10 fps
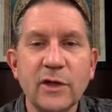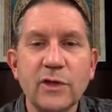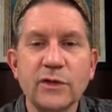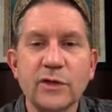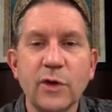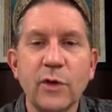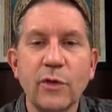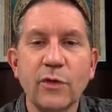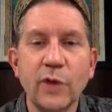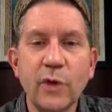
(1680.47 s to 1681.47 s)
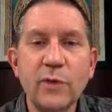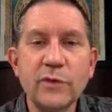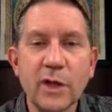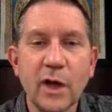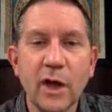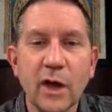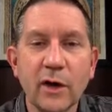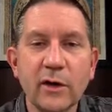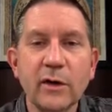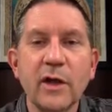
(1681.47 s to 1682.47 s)
So those
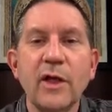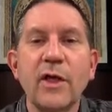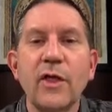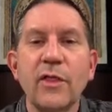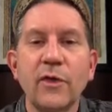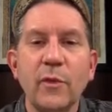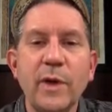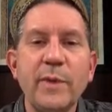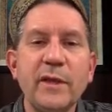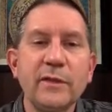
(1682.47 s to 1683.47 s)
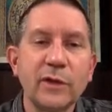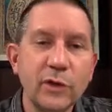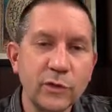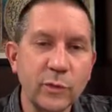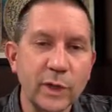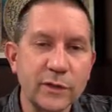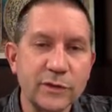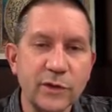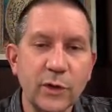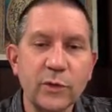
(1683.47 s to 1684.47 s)
are the women, the good
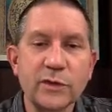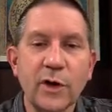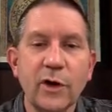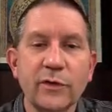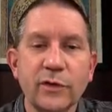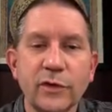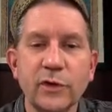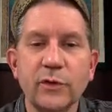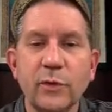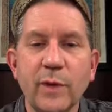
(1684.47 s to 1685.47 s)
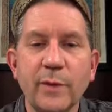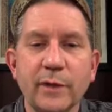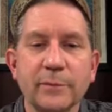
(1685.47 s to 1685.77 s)
ones. Those are the good women.